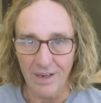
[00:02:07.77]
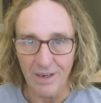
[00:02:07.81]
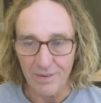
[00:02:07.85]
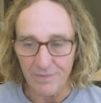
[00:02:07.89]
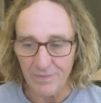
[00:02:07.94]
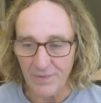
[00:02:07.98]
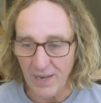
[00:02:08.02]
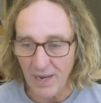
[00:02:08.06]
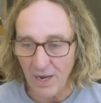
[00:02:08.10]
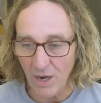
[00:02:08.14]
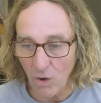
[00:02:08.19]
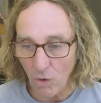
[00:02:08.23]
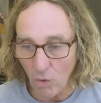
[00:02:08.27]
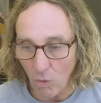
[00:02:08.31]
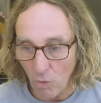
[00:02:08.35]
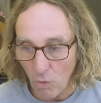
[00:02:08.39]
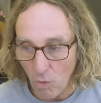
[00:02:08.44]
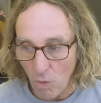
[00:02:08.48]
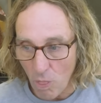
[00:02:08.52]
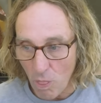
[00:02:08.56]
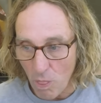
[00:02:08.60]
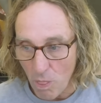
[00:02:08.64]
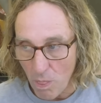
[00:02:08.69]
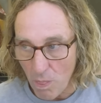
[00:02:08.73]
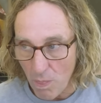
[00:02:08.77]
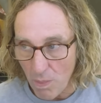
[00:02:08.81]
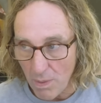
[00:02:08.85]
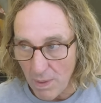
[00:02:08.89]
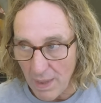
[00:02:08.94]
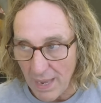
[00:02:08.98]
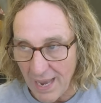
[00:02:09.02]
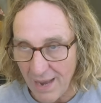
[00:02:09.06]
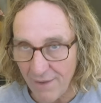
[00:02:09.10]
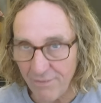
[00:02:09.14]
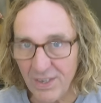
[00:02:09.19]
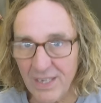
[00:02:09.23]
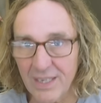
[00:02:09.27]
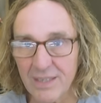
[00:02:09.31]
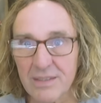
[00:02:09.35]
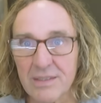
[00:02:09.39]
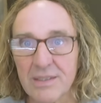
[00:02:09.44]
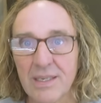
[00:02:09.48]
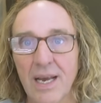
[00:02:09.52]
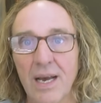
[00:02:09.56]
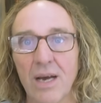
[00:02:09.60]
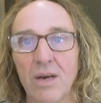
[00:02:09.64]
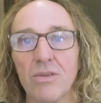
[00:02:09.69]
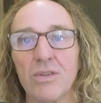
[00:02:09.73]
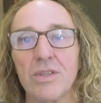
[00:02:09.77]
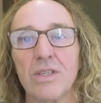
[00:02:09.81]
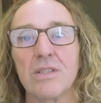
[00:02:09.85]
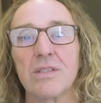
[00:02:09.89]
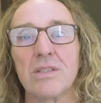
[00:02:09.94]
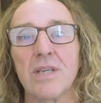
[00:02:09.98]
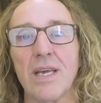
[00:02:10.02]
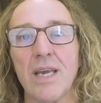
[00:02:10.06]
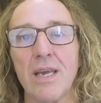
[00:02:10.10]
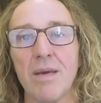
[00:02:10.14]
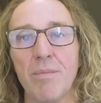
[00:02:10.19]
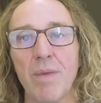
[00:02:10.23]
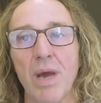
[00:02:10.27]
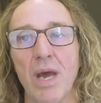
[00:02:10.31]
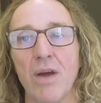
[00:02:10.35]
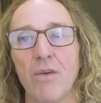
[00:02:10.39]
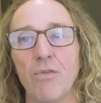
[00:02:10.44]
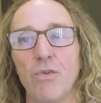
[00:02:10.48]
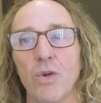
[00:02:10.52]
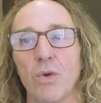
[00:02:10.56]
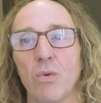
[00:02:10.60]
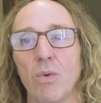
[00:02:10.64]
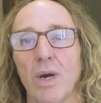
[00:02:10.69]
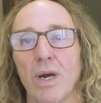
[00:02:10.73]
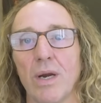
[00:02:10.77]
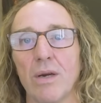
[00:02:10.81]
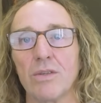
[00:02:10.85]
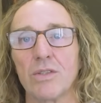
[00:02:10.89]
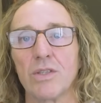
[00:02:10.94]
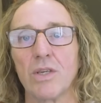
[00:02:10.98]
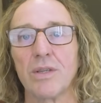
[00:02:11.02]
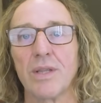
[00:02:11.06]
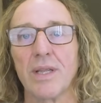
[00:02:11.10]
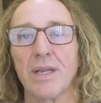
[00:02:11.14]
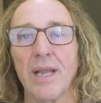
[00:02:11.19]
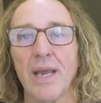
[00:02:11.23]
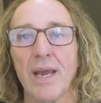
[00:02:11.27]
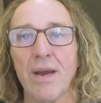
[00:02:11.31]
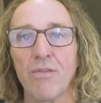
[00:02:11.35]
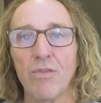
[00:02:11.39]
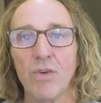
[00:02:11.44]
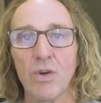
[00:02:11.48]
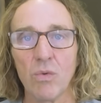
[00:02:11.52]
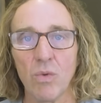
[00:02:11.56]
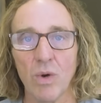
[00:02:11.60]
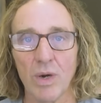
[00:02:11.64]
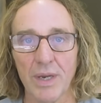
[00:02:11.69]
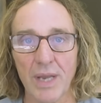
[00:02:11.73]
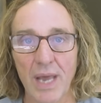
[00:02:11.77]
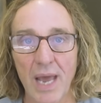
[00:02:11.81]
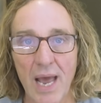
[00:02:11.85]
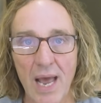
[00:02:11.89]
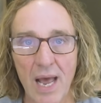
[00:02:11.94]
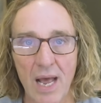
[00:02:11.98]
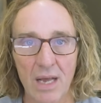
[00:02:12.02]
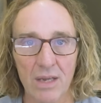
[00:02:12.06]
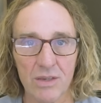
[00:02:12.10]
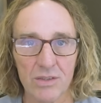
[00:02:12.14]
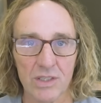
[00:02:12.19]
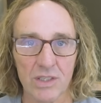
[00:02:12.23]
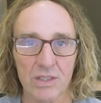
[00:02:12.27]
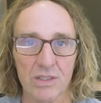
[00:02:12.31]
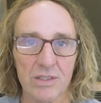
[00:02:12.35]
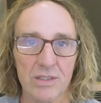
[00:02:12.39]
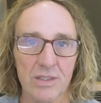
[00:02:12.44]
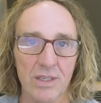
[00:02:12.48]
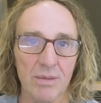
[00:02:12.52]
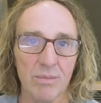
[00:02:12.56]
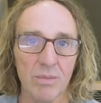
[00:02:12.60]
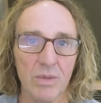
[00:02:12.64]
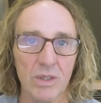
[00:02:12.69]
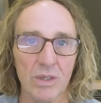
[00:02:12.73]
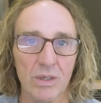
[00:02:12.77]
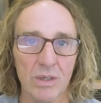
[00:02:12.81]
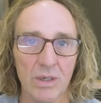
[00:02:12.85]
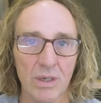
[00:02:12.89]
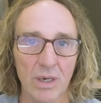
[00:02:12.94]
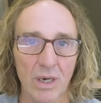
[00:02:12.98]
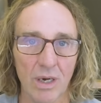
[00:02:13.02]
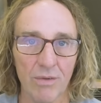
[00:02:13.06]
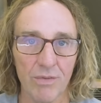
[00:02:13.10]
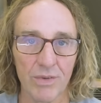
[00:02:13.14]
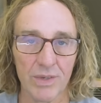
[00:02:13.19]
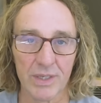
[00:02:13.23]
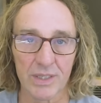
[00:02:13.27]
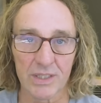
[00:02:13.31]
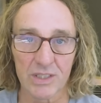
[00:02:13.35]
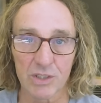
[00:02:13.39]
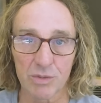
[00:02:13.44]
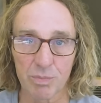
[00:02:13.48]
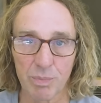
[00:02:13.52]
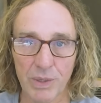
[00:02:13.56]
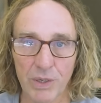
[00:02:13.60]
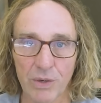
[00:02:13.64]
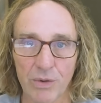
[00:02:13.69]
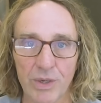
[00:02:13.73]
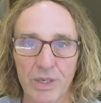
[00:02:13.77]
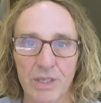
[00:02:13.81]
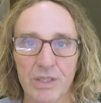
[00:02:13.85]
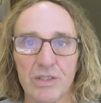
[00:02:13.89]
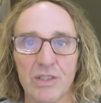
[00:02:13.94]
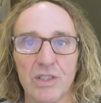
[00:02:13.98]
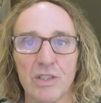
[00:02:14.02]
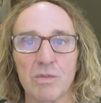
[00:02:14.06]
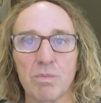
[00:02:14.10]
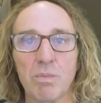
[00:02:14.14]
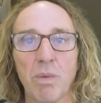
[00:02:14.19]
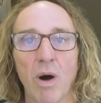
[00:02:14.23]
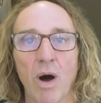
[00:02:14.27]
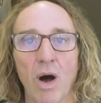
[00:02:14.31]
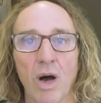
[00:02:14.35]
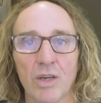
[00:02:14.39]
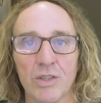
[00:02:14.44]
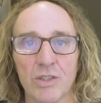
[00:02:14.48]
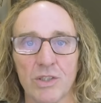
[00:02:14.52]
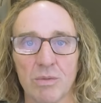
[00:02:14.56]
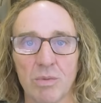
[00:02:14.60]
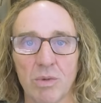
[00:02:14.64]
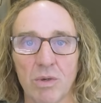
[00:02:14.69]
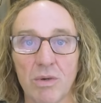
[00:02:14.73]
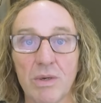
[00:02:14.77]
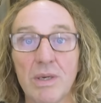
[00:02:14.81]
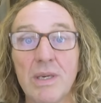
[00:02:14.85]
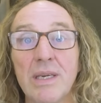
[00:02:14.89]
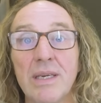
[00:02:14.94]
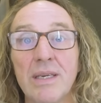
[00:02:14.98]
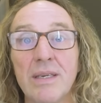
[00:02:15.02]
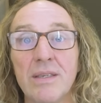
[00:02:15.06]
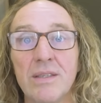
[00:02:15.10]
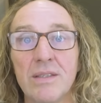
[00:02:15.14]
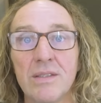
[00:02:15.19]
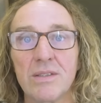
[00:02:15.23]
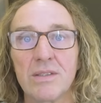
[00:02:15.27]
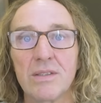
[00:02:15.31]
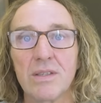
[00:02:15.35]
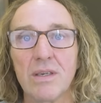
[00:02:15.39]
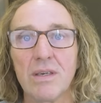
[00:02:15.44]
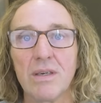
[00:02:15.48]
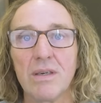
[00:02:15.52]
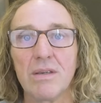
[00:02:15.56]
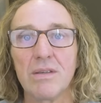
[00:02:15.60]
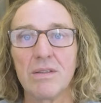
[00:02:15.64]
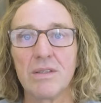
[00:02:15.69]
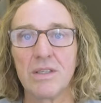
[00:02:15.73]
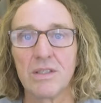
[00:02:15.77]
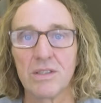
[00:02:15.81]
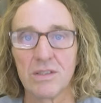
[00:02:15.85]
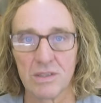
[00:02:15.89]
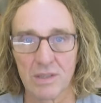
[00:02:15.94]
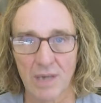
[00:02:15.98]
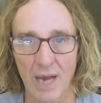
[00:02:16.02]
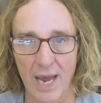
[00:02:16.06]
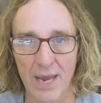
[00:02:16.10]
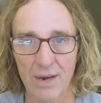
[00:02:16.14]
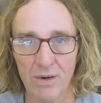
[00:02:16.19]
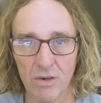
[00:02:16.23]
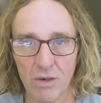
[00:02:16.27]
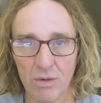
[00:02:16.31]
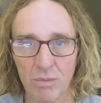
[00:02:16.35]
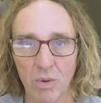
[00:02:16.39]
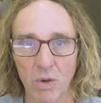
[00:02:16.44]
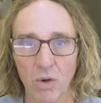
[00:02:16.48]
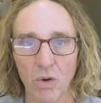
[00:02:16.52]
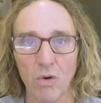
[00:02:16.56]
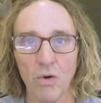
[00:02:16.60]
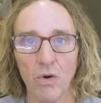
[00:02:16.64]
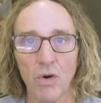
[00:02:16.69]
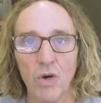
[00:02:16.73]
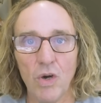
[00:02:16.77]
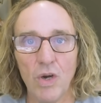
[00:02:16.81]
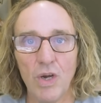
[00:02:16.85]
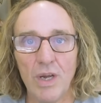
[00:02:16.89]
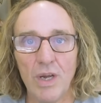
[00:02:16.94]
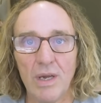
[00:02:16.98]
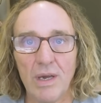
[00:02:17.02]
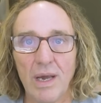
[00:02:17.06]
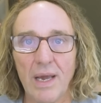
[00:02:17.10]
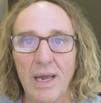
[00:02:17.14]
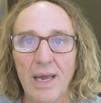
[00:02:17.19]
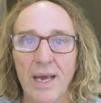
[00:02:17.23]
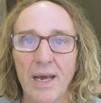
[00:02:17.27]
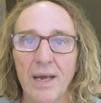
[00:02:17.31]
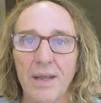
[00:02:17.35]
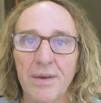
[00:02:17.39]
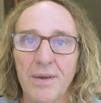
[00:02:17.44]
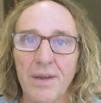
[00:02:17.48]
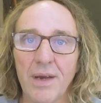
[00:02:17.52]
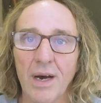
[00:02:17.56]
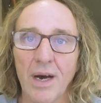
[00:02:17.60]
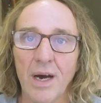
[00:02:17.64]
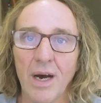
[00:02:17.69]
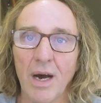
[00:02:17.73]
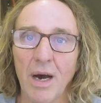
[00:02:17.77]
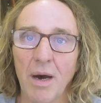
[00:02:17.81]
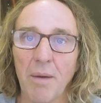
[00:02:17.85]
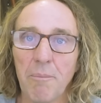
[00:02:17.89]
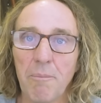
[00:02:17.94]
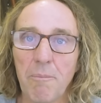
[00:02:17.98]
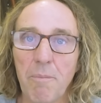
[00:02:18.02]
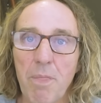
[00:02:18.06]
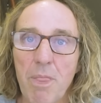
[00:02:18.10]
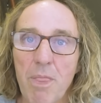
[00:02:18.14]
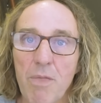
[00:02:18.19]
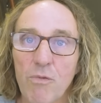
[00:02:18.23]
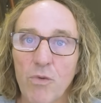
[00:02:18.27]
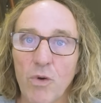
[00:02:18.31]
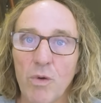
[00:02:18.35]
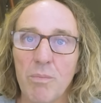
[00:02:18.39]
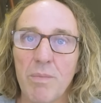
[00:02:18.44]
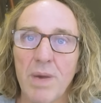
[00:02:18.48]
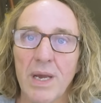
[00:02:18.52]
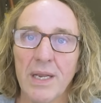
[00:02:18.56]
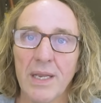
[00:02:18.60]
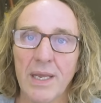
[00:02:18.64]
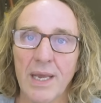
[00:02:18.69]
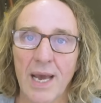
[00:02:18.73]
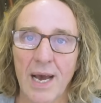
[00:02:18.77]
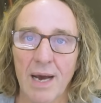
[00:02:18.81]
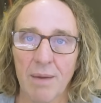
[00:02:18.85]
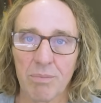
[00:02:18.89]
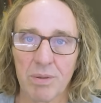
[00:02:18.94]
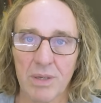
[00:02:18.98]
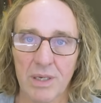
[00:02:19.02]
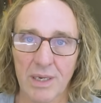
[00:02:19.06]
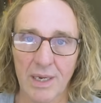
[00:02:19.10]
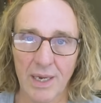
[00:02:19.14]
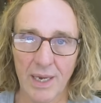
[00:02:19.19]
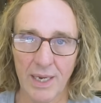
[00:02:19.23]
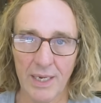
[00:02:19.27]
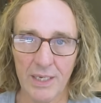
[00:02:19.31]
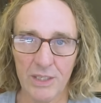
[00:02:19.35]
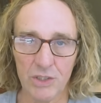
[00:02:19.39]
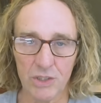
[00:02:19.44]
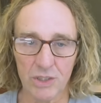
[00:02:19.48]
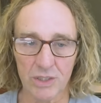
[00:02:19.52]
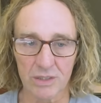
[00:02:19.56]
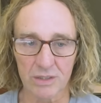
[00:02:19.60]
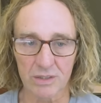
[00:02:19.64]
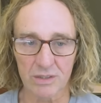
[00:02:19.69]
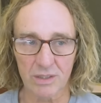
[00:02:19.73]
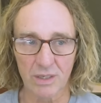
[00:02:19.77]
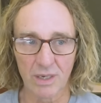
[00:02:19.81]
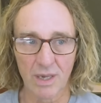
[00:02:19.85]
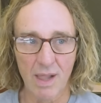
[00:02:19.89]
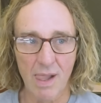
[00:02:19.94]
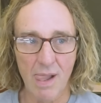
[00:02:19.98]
Now, having it sound the same everywhere so that everyone has as similar of an experience as possible is desirable and for many applications.